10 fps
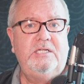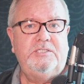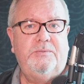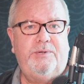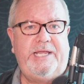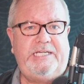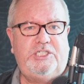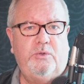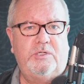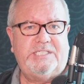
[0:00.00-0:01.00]
to play a
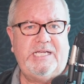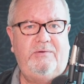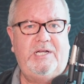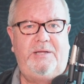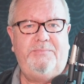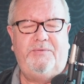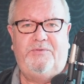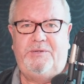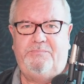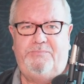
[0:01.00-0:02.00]
short sound clip
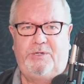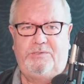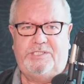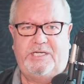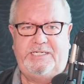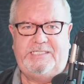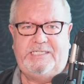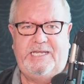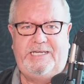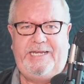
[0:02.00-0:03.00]
that both sides can